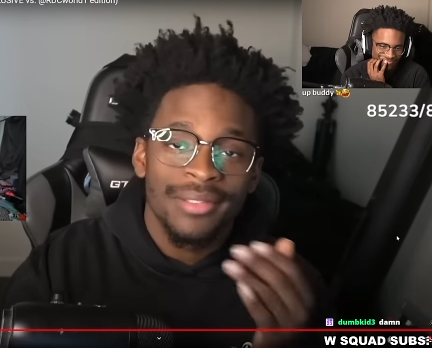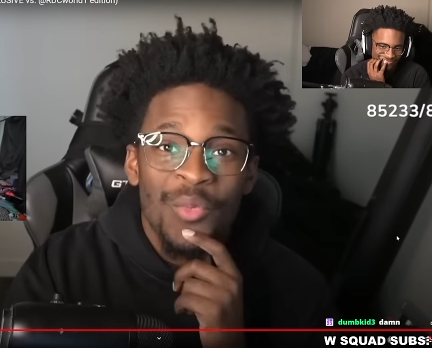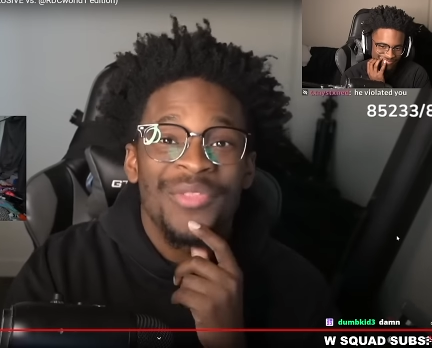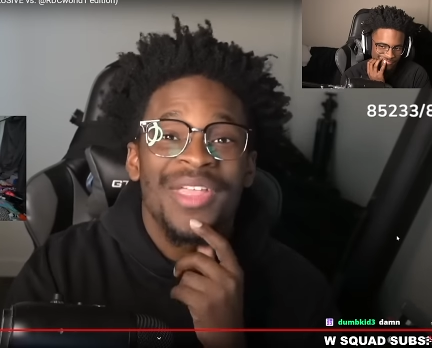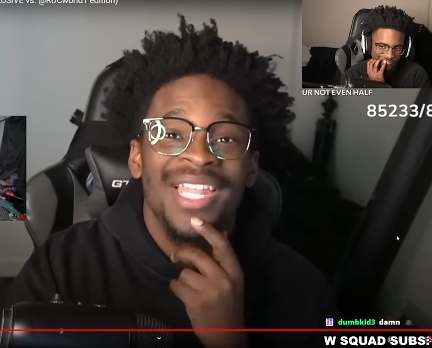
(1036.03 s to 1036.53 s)

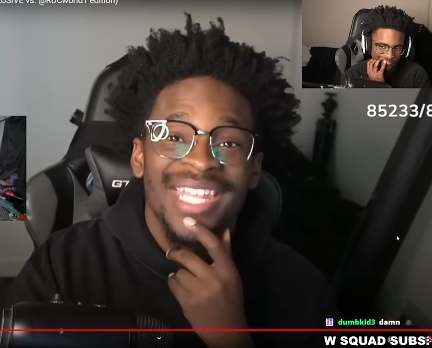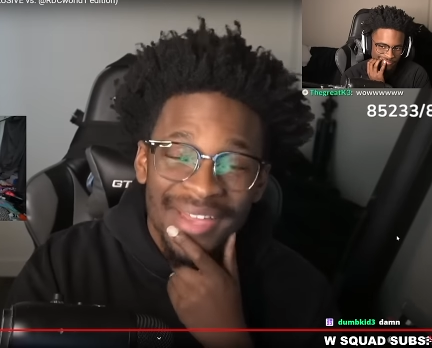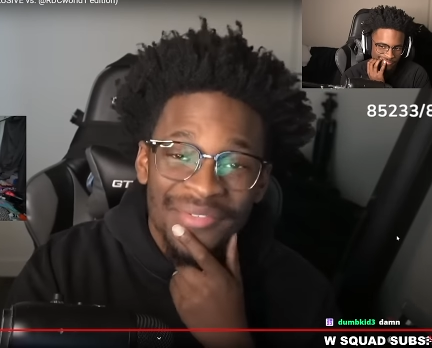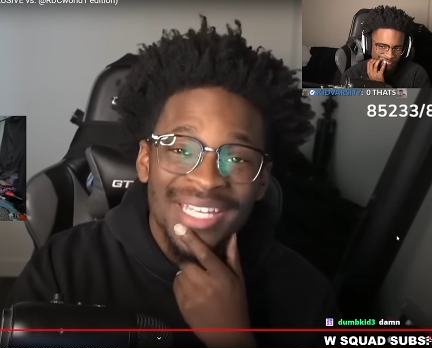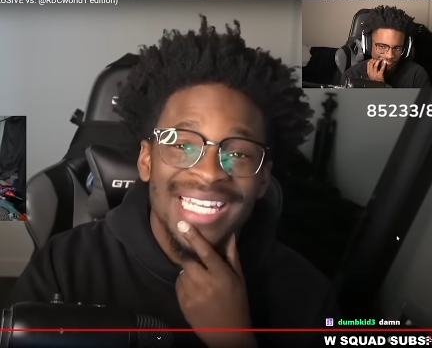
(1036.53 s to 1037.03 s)
Speaker 1: with
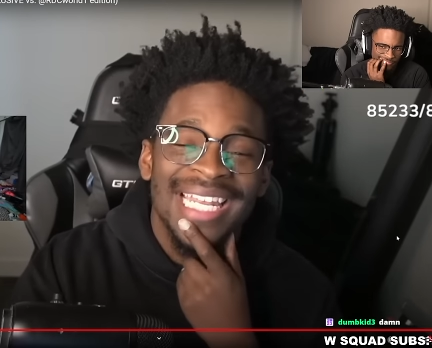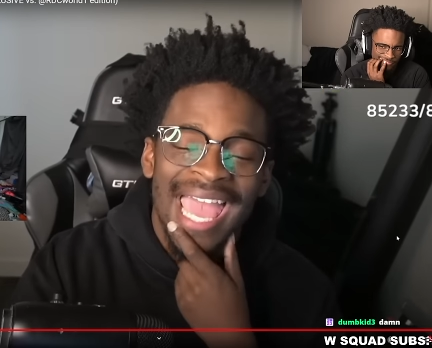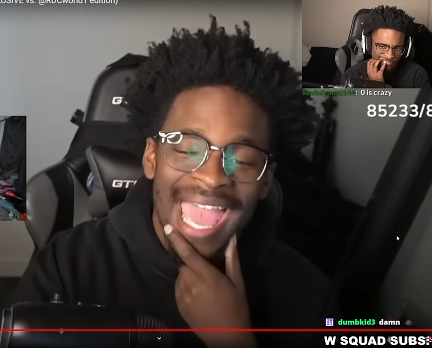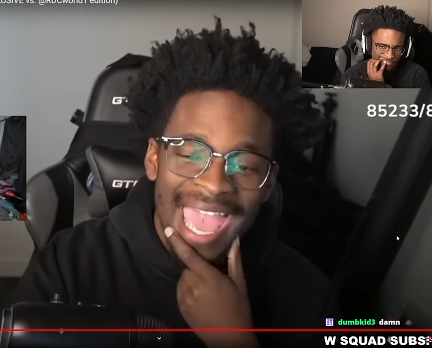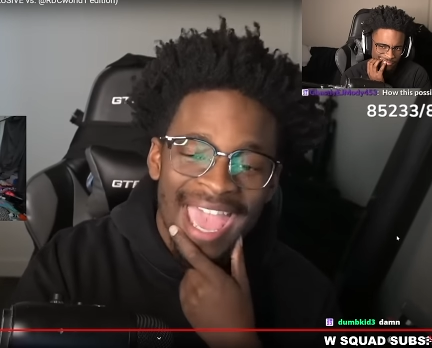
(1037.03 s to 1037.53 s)
eleven and a
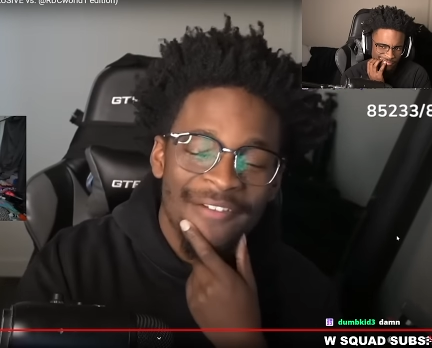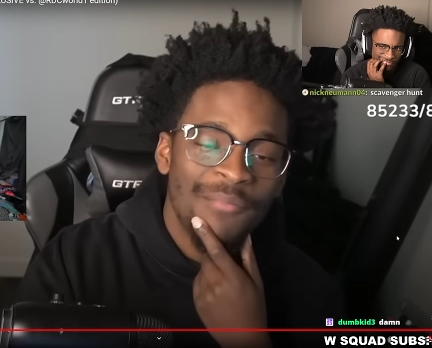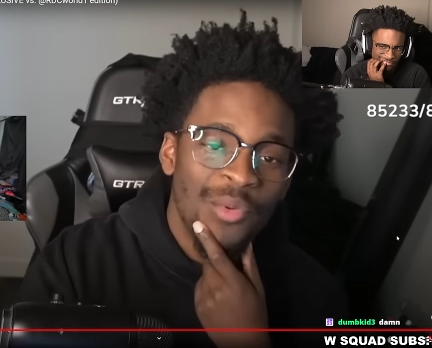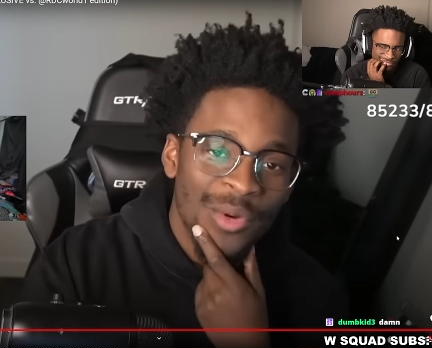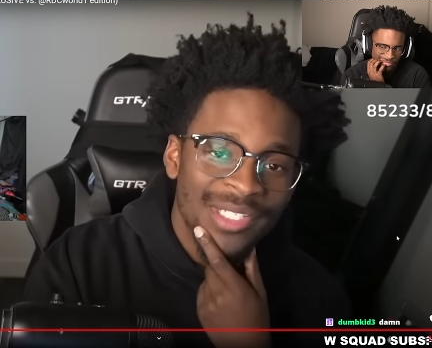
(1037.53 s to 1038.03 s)

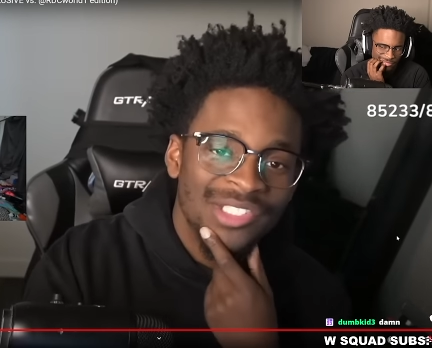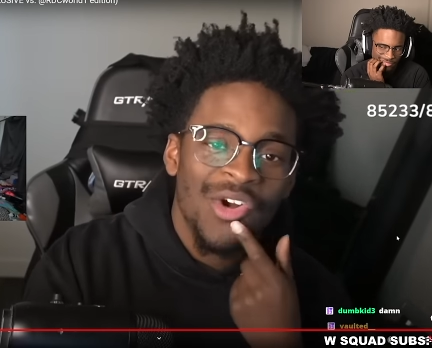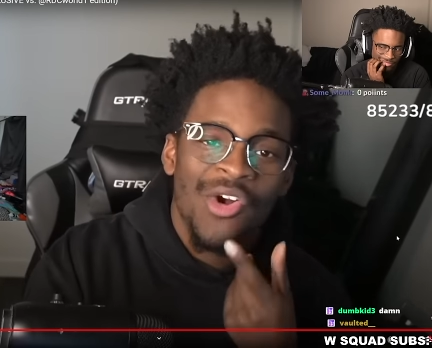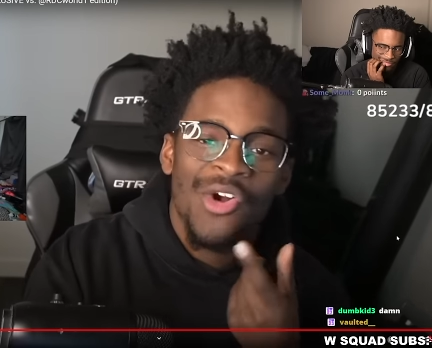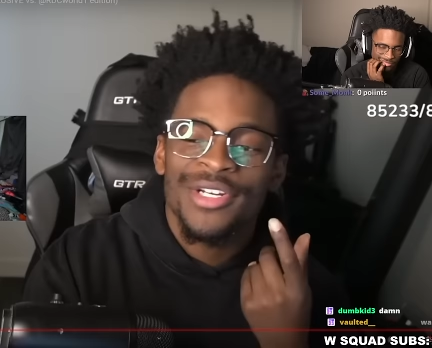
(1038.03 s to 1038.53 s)
half points
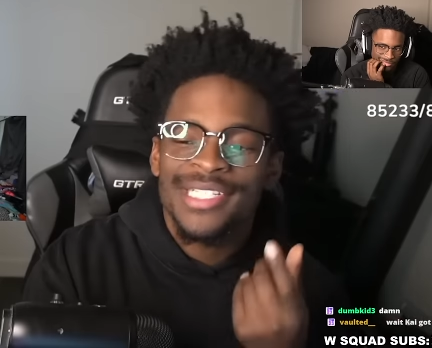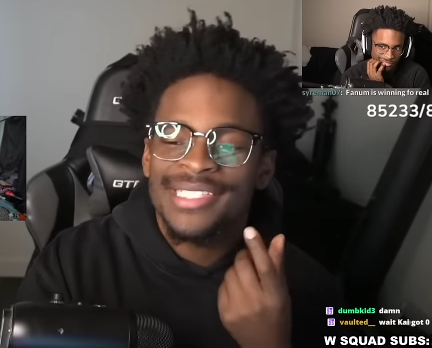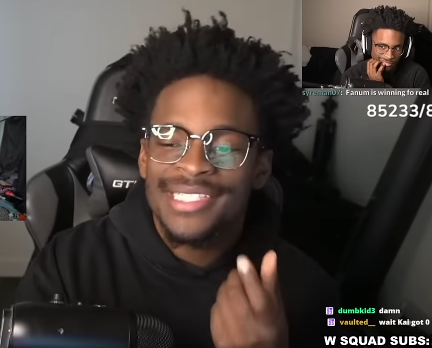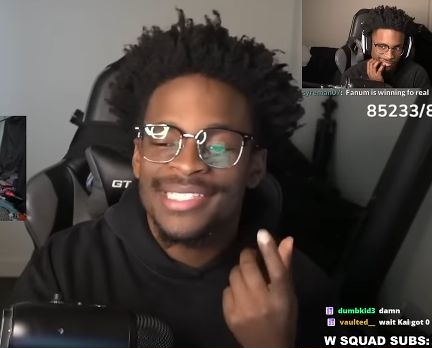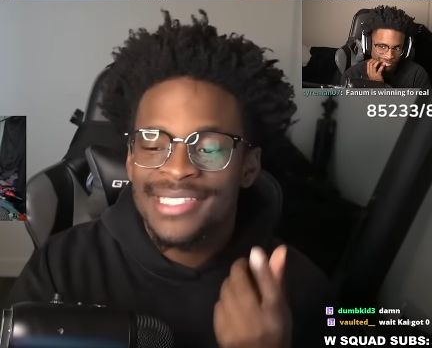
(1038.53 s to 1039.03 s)
to R D
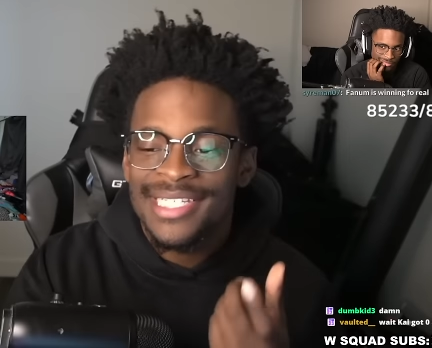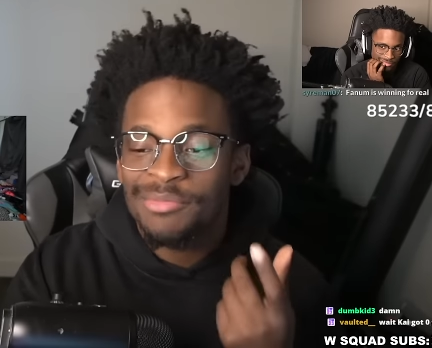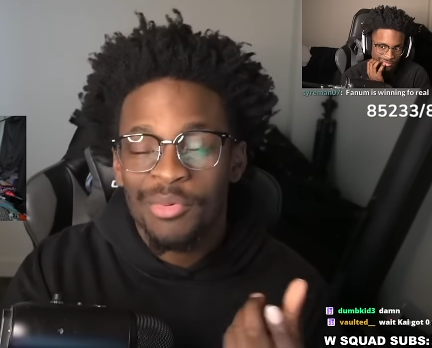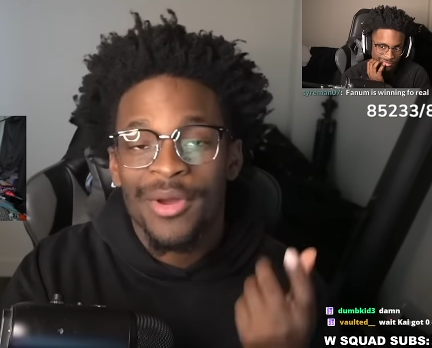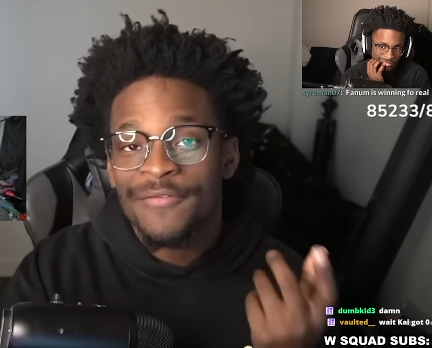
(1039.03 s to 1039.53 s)
C
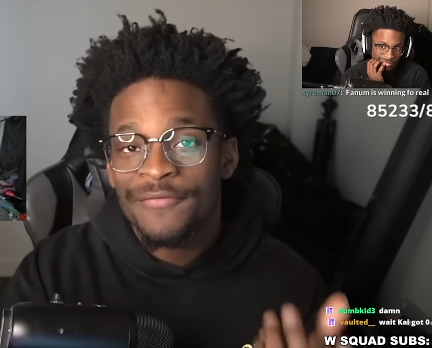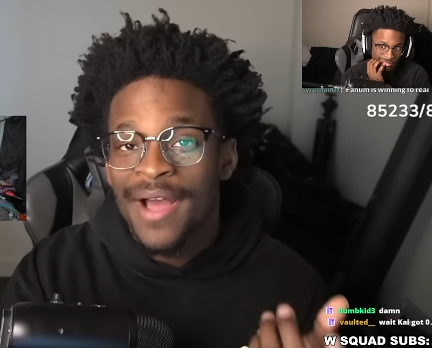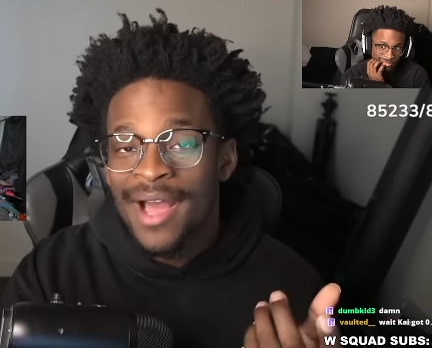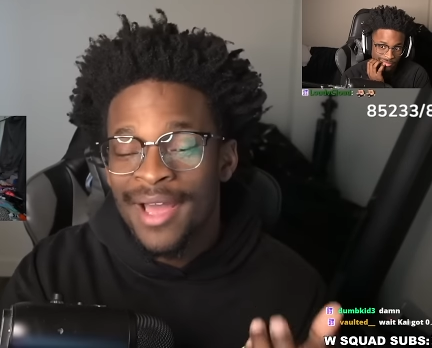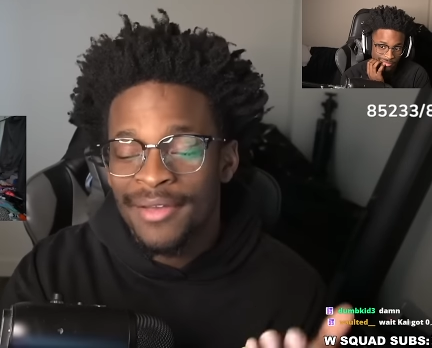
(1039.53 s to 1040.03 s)
six point
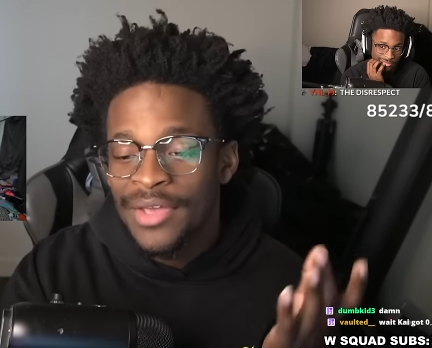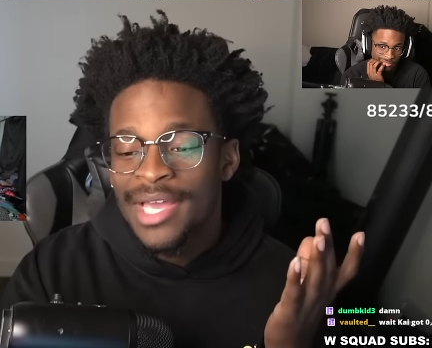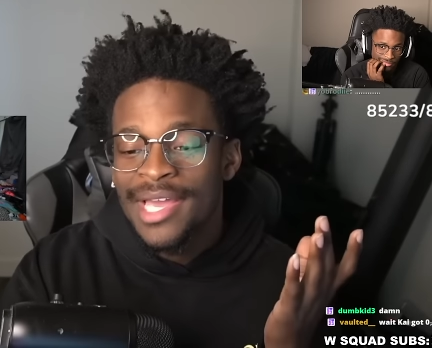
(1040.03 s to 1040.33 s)
five.